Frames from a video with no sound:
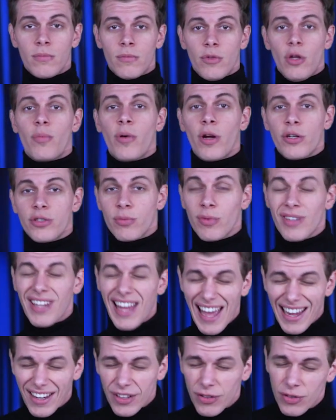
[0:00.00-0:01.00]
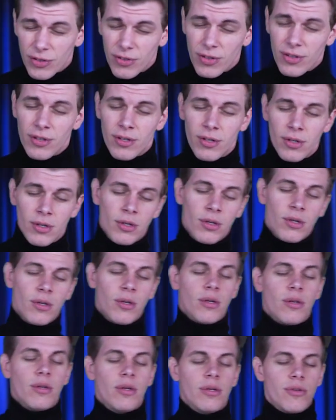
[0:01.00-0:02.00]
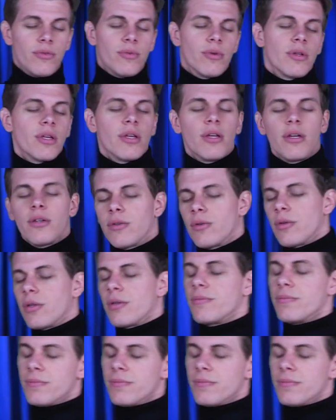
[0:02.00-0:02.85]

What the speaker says: No pressure, relax. Just really get into it.